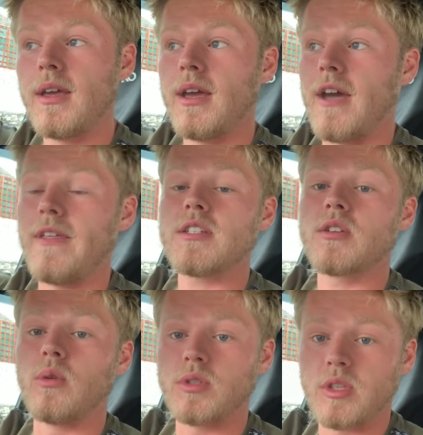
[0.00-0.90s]
And that's
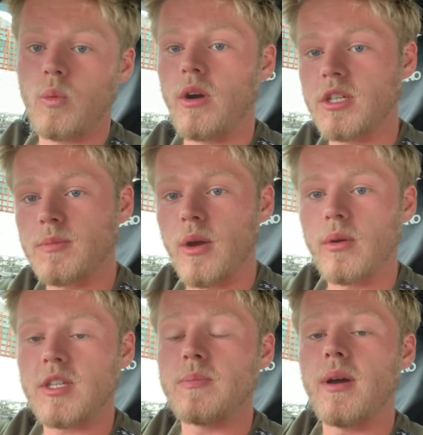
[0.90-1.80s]
causing the white smoke
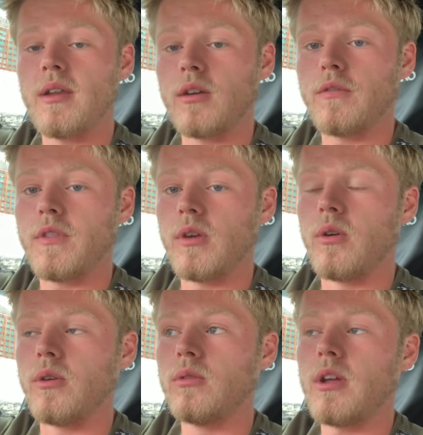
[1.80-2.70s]
because it's burning off the
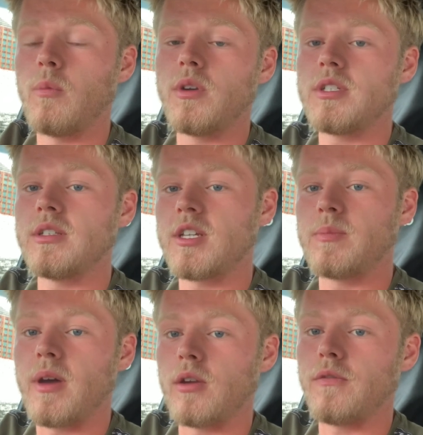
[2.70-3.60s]
oil. And once it does
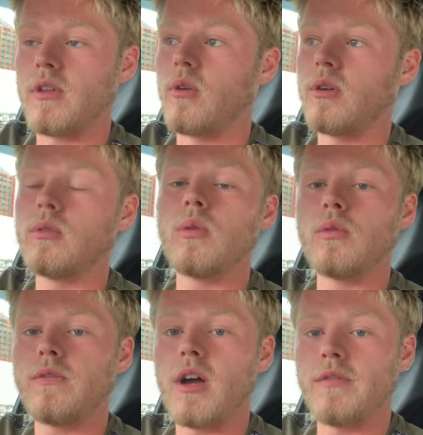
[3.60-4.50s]
burn off the oil,
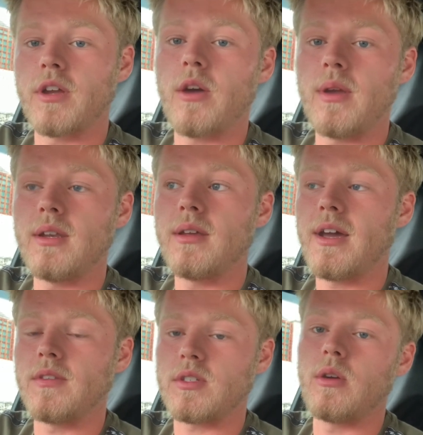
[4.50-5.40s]
all 5 are going
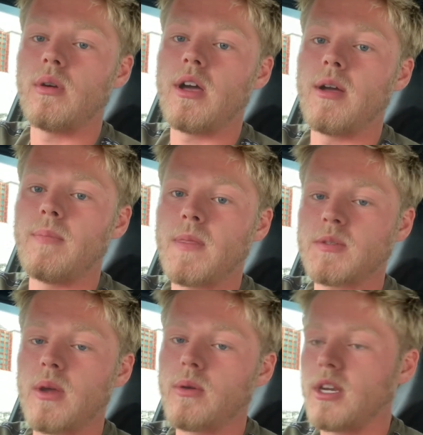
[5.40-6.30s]
and there's no
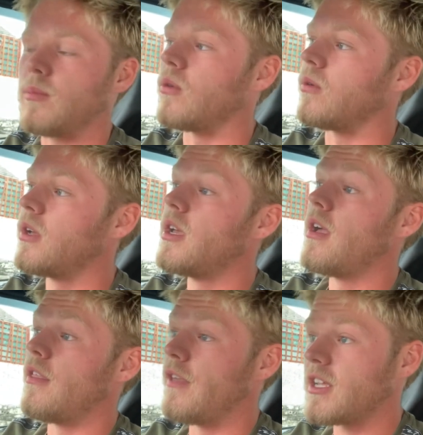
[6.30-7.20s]
smoke anymore.
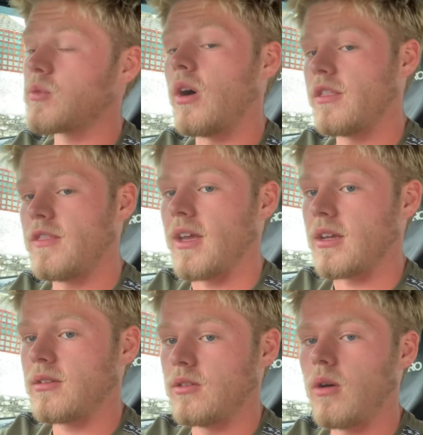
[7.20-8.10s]
That's what I
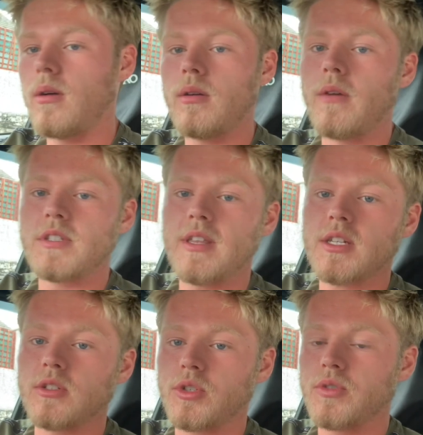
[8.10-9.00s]
think. Not obviously
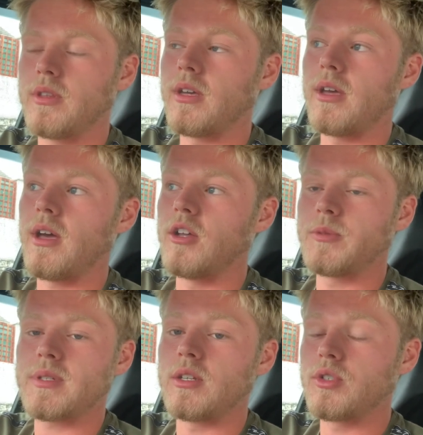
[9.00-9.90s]
that's not the
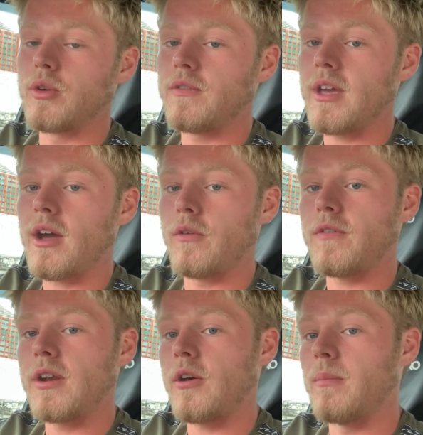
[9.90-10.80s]
100% truth yet. I'll
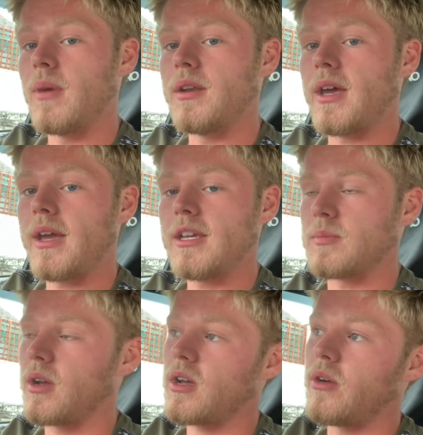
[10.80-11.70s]
find out on Monday as
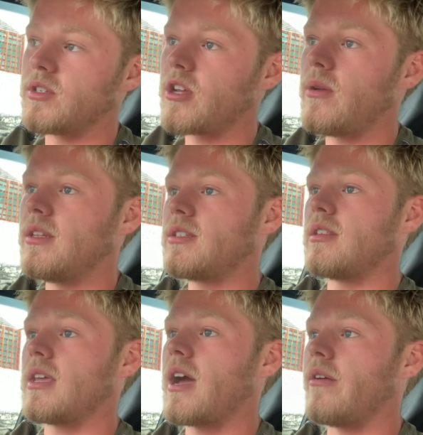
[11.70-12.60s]
my car is going into
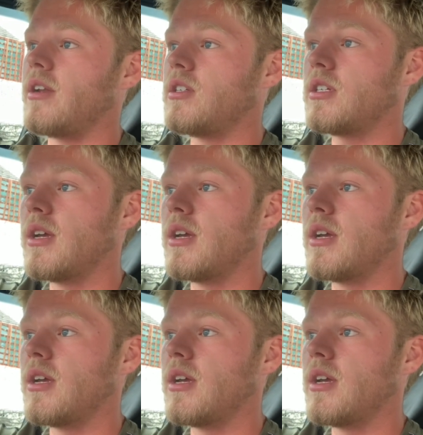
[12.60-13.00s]
the garage.